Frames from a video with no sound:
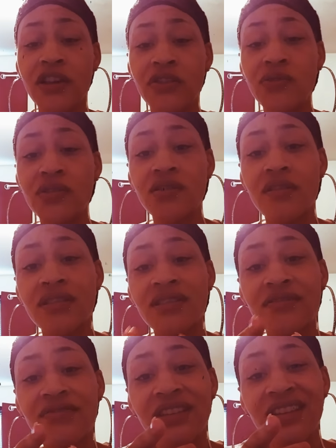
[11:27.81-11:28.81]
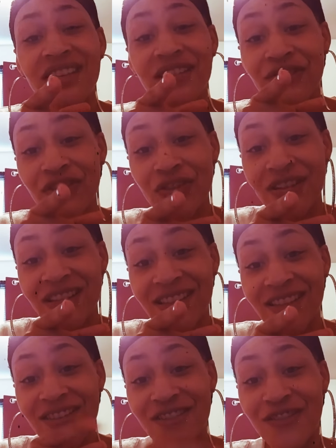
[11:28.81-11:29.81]
you start to forgive
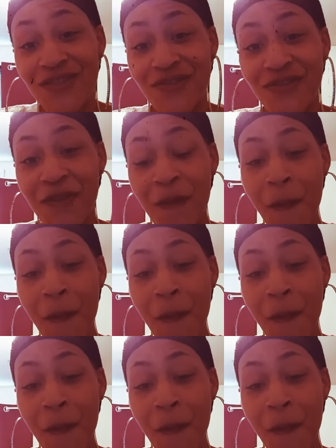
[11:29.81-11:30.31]
yourself.